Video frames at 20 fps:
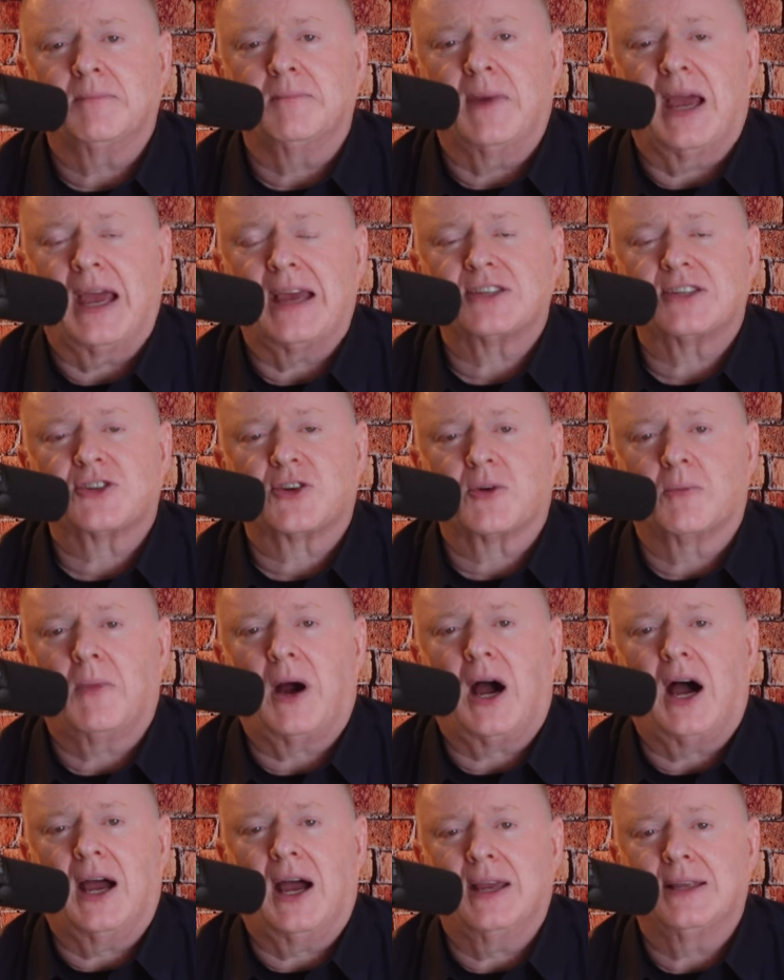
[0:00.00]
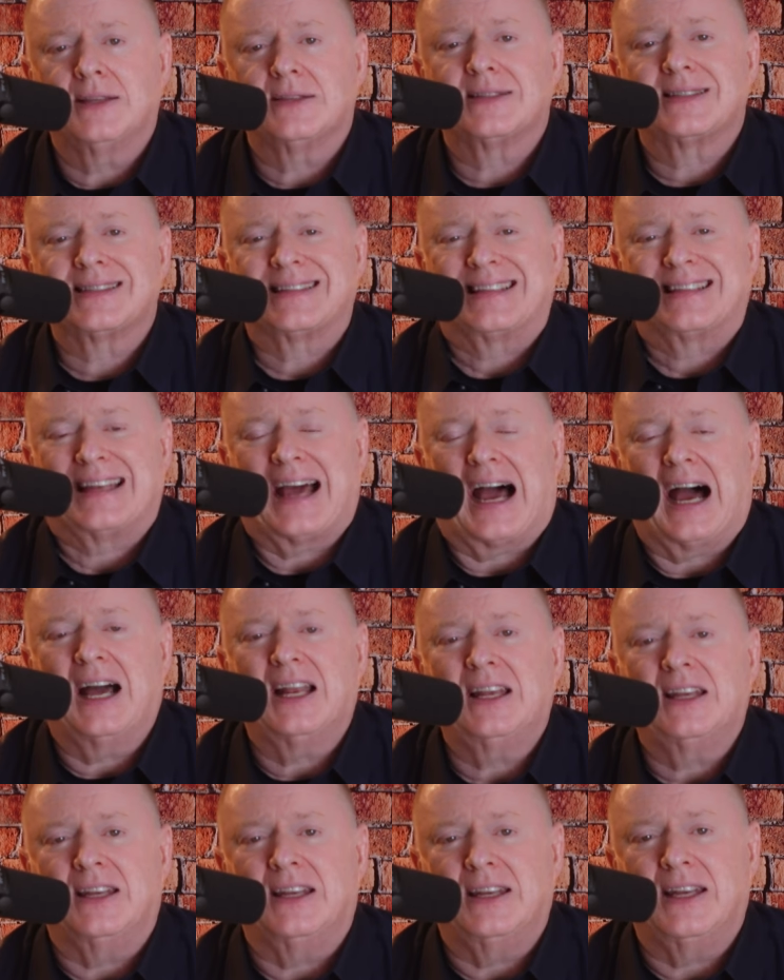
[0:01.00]
masterminds
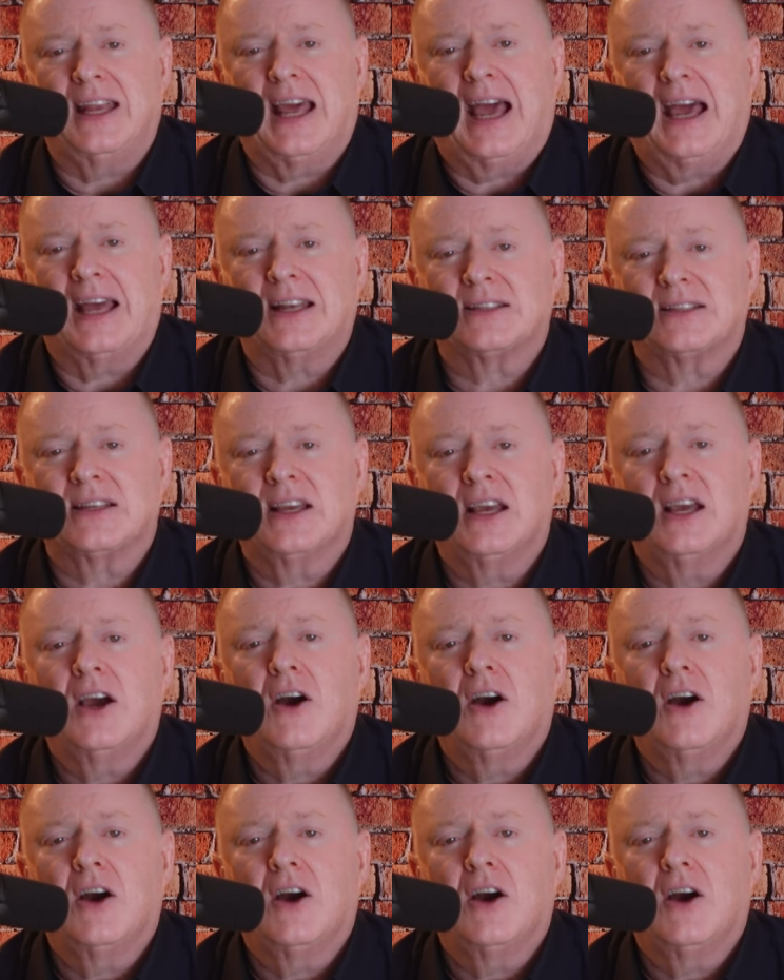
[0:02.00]
dot net